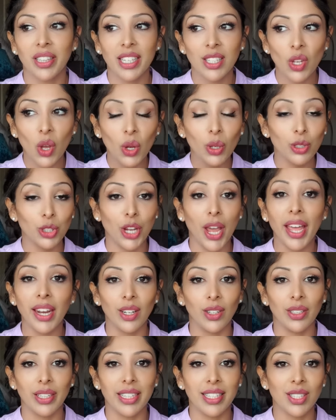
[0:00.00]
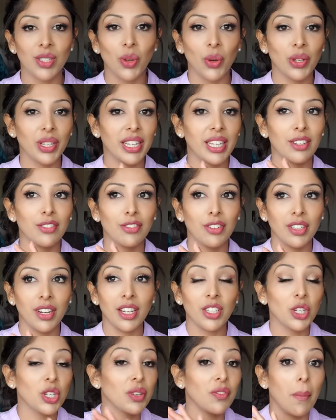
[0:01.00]
this whole channel is not even, I
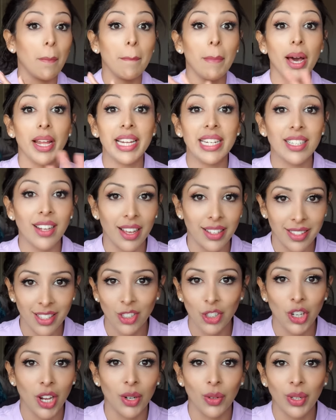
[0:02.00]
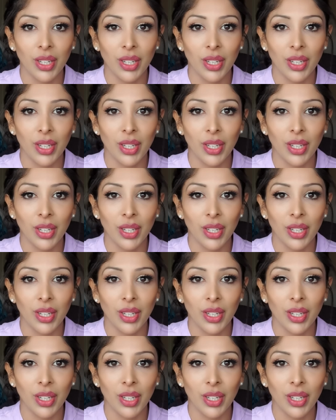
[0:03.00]
don't even monetize this channel,